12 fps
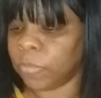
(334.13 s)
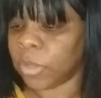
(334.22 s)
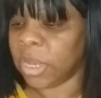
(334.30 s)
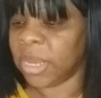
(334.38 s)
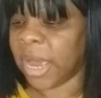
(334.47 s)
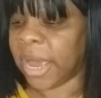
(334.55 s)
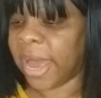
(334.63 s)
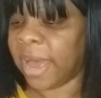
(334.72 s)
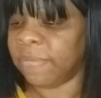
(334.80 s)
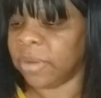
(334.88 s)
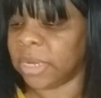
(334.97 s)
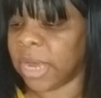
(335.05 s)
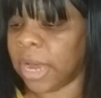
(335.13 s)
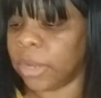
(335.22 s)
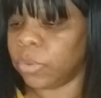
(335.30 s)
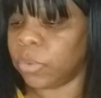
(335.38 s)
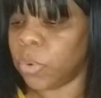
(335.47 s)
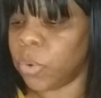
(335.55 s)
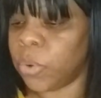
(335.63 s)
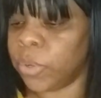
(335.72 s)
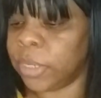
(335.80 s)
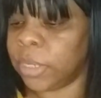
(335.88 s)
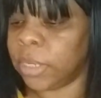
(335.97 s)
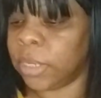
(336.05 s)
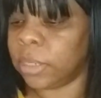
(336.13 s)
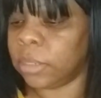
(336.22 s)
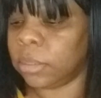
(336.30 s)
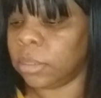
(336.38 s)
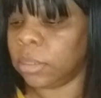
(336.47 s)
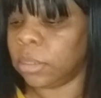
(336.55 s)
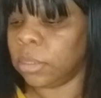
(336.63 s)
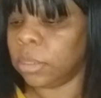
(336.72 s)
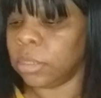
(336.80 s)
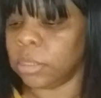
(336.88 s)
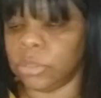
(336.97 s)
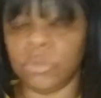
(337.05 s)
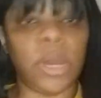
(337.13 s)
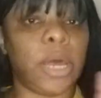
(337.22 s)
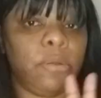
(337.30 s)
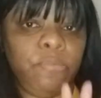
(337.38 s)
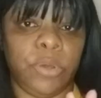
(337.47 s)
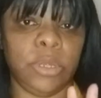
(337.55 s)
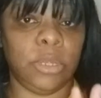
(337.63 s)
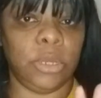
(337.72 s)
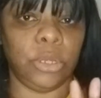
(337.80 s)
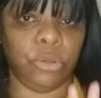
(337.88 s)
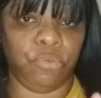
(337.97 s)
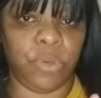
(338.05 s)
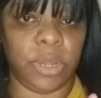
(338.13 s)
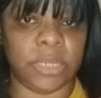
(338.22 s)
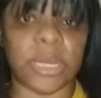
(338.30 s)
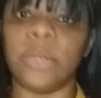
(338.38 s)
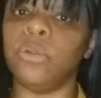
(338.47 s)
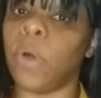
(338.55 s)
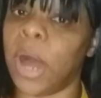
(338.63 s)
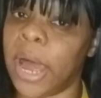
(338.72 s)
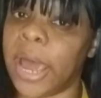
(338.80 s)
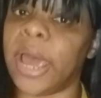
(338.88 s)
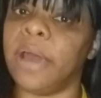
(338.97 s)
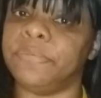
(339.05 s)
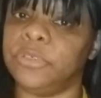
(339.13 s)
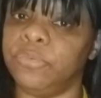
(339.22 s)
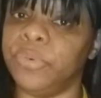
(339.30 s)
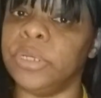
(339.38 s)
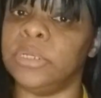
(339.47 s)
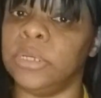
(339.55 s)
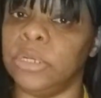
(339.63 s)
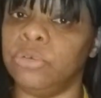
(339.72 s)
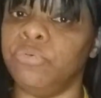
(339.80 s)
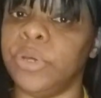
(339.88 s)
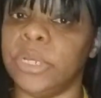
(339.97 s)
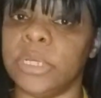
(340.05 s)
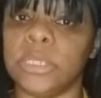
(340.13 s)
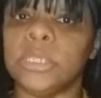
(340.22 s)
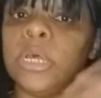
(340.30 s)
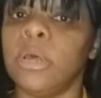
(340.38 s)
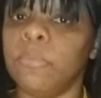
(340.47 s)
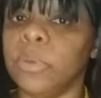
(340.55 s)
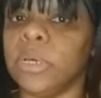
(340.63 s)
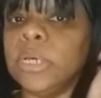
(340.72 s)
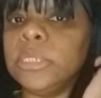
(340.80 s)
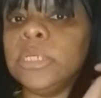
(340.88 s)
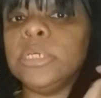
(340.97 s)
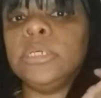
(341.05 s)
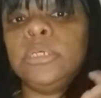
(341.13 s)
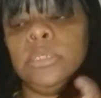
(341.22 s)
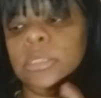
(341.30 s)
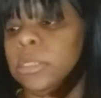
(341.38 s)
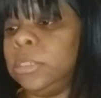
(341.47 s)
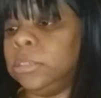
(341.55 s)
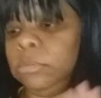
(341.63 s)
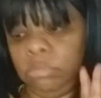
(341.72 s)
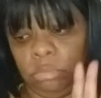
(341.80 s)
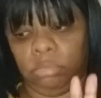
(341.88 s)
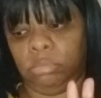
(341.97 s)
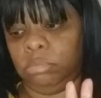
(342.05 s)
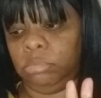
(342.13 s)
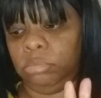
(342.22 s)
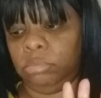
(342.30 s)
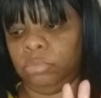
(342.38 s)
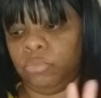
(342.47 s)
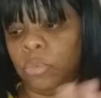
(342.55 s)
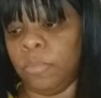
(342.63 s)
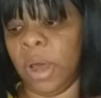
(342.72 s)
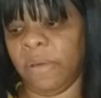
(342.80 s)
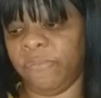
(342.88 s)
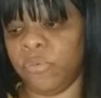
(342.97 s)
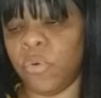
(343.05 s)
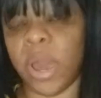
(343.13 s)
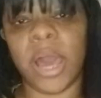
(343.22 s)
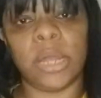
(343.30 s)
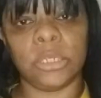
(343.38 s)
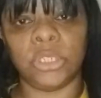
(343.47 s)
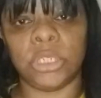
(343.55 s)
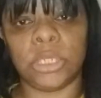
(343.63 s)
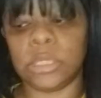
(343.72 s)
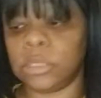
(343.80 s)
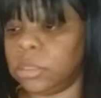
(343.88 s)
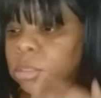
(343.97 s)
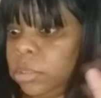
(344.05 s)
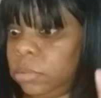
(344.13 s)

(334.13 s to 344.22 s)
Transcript: They got avocado oil in it. Because you got to read the ingredients. I know I have to read the ingredients. Because it, it my food allergies.